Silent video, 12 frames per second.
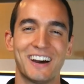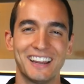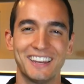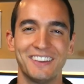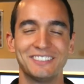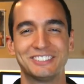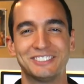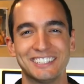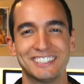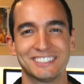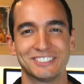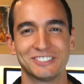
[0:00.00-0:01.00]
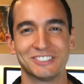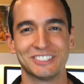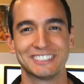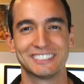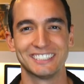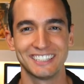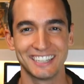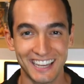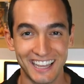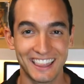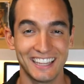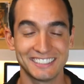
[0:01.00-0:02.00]
My name is Renato Costa,
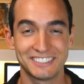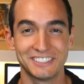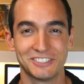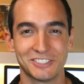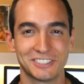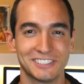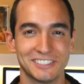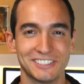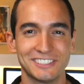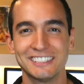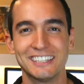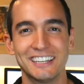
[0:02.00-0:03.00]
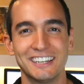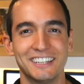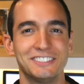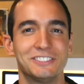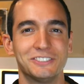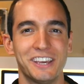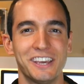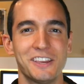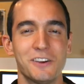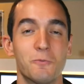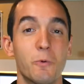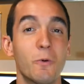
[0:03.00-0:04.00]
this is Aussie Law, and
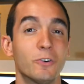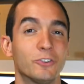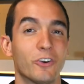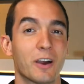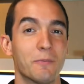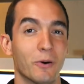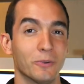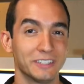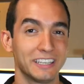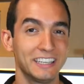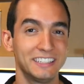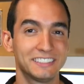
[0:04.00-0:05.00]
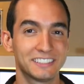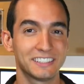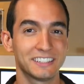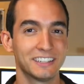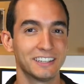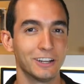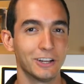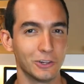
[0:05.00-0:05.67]
today we will talk about Easter,